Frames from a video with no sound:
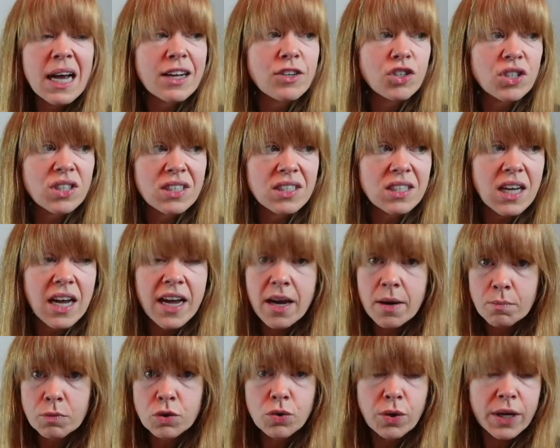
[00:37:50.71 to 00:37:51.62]
I just
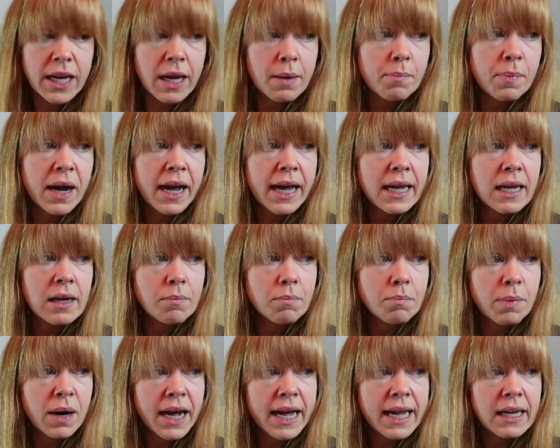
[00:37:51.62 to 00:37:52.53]
am doing it
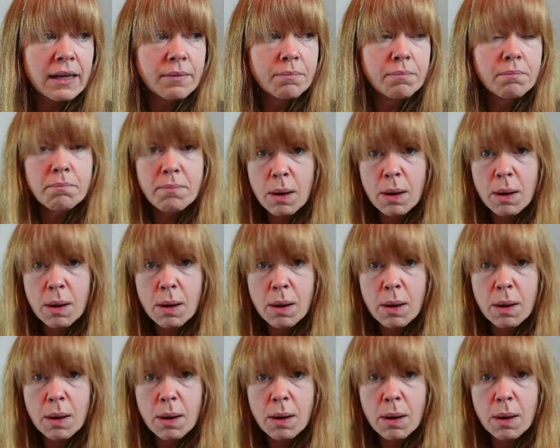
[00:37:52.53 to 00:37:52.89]
by